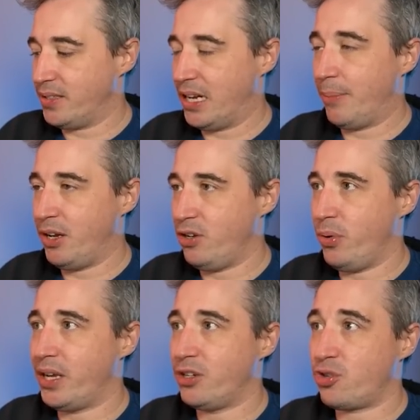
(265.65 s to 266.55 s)
And I'm going to do
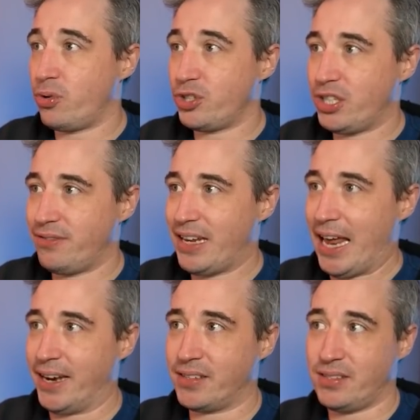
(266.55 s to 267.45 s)
a Control Shift
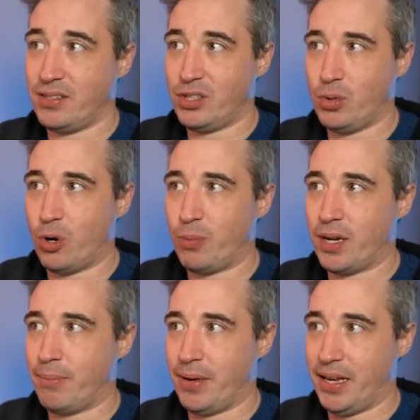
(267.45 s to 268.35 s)
X to open
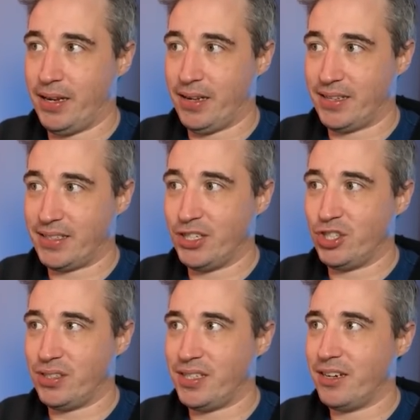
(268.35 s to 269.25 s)
up my
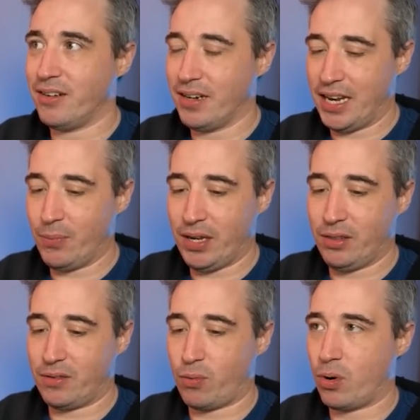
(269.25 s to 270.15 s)
extensions here. And we can
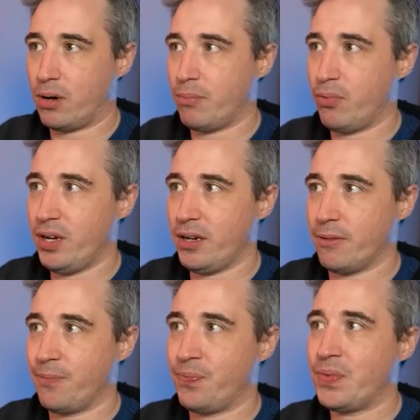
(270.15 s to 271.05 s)
look for Prettier.
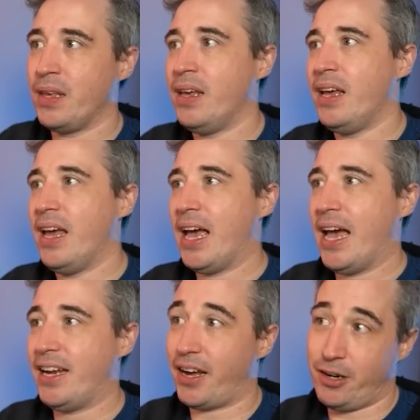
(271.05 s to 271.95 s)

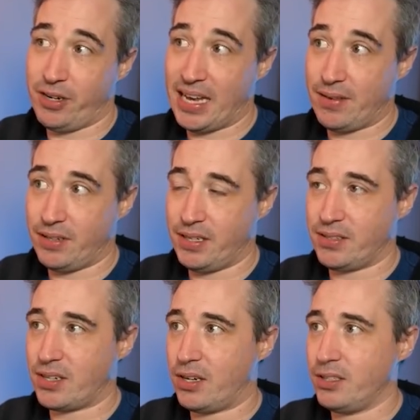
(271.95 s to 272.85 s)
And I already have it
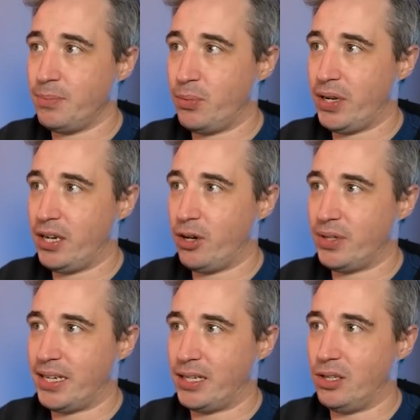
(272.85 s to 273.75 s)
installed, but we can go
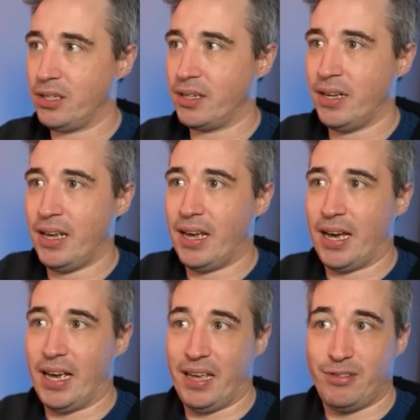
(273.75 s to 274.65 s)
and take a look.
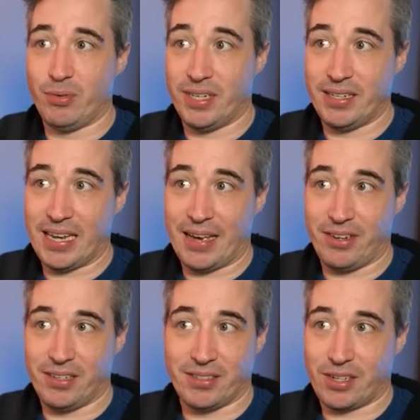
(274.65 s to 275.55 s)
Uh, if you didn't have
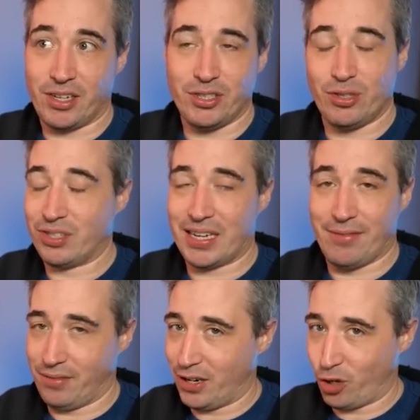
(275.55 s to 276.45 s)
it installed, you just
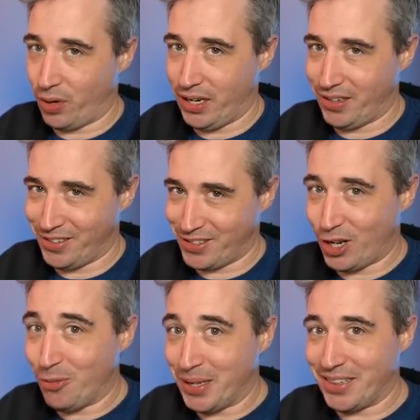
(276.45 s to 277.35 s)
have a green
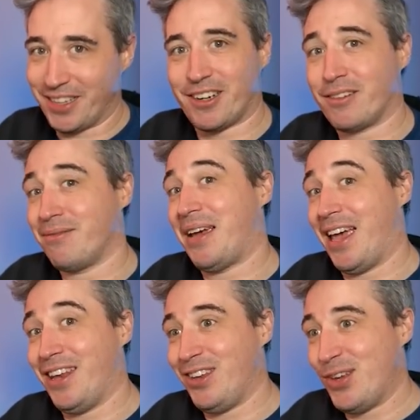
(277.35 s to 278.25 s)
install button there
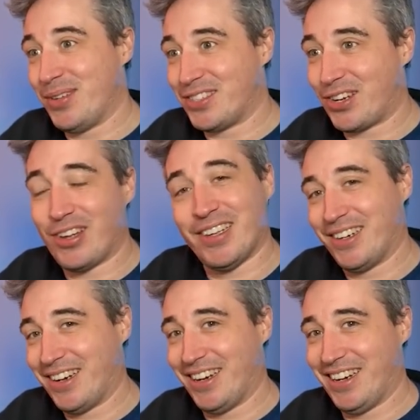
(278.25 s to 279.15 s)
and you install
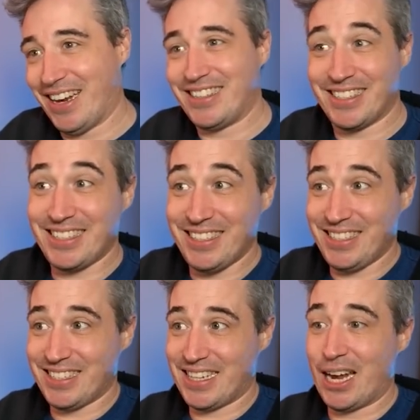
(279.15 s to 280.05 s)
it. And it's as easy
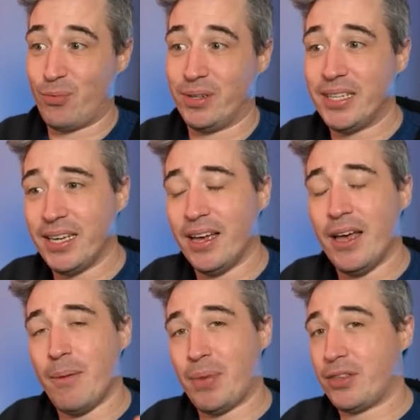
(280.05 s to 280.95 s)
as that, really.
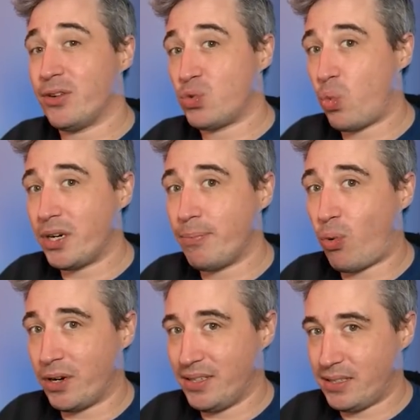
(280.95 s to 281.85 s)
But there is one
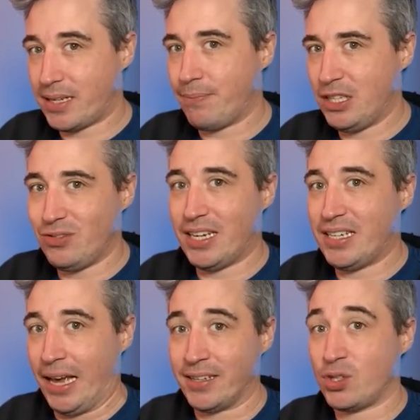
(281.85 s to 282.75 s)
important step that you take
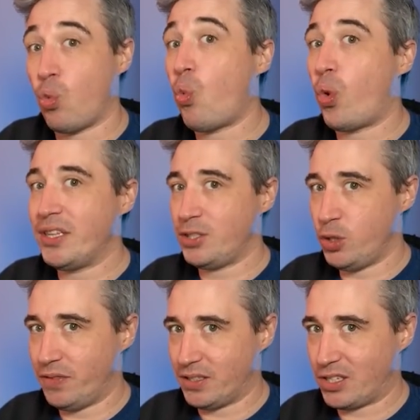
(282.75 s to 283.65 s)
next once
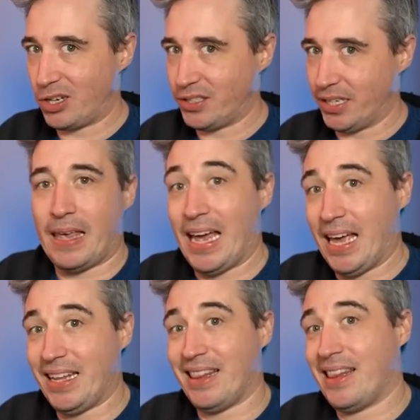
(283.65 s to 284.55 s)
you've installed it.
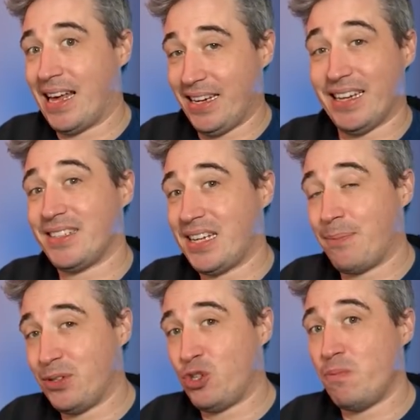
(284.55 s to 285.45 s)
And that next
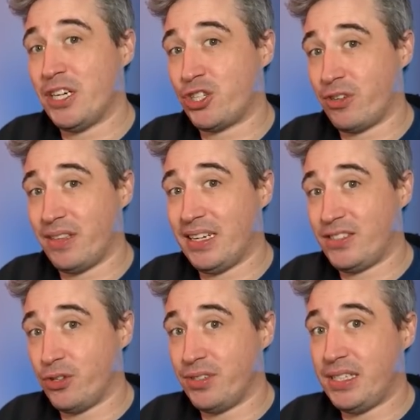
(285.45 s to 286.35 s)
step is to make sure that
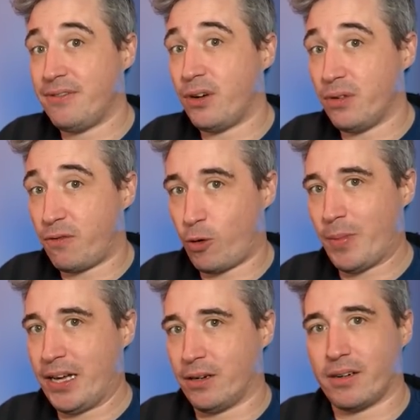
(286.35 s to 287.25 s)
it's your default
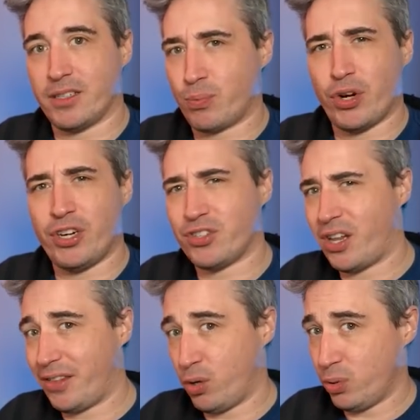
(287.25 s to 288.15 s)
formatter, because Prettier is
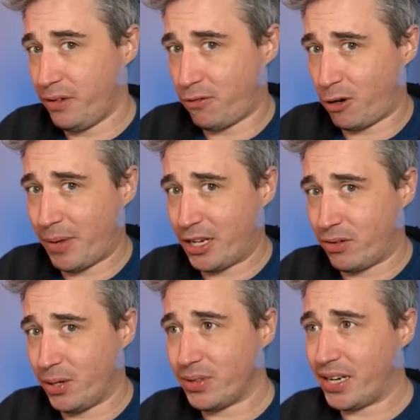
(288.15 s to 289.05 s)
not the only
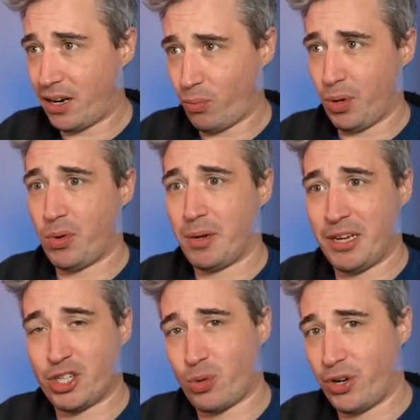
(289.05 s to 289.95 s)
formatter out there. We want to
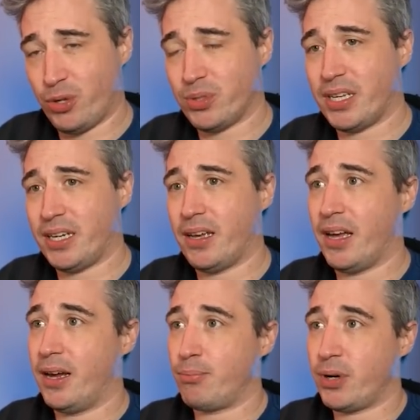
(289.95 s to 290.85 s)
make sure we're using
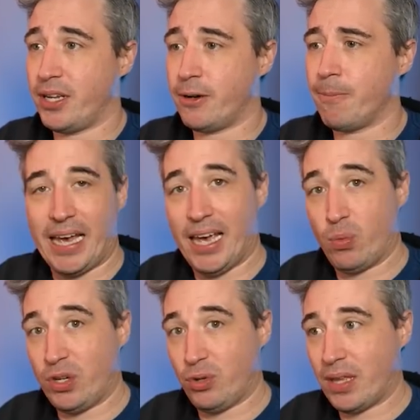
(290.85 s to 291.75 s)
uh, Prettier.
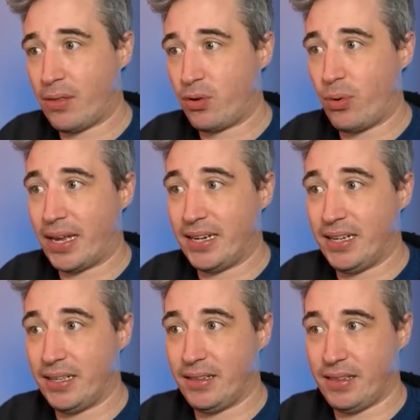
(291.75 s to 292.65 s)
And we do that through
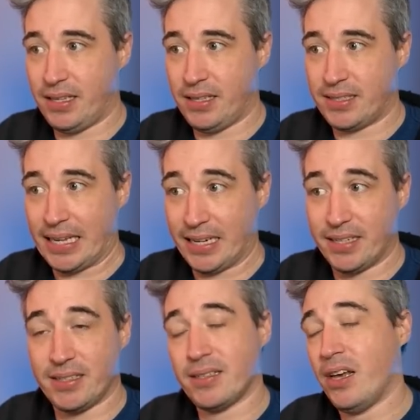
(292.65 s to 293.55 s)
editing the
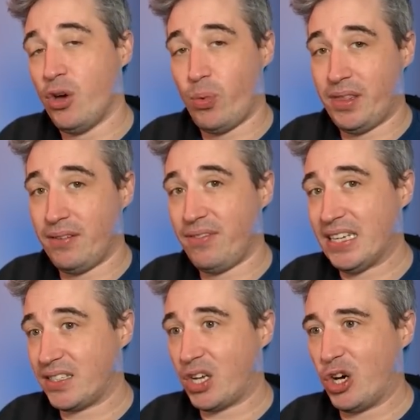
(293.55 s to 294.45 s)
settings within
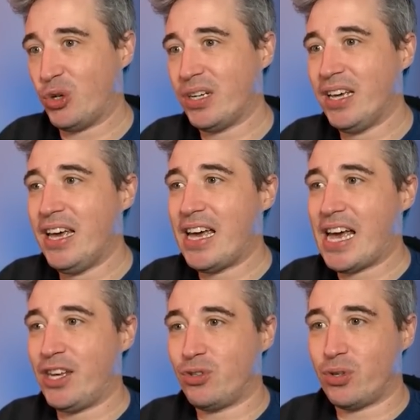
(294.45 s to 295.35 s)
VS Code.
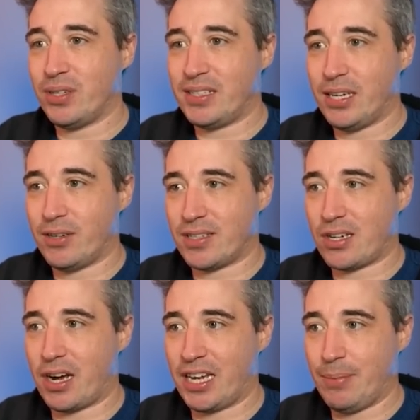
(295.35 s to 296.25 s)
And you'll notice here it's
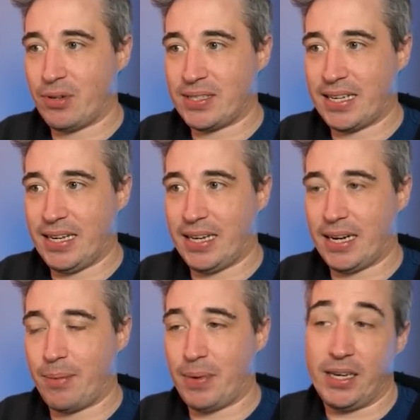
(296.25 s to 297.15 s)
talking about setting
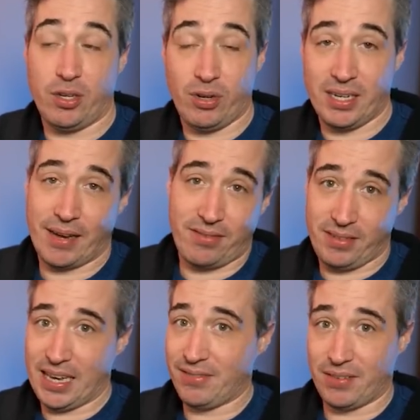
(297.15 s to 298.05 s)
it up, and you can
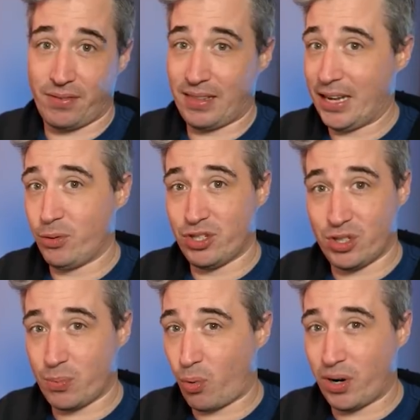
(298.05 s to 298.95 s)
definitely have different
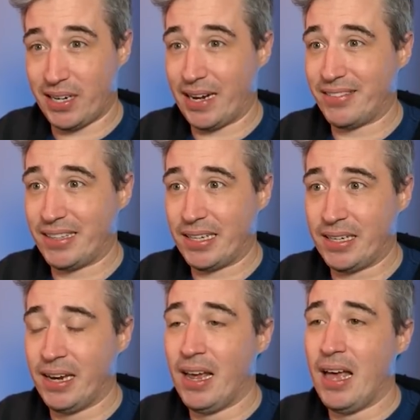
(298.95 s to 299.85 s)
languages support and
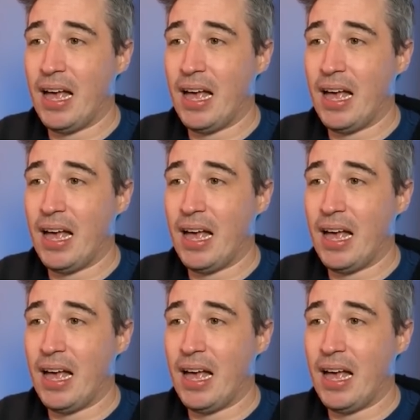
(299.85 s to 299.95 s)
everything.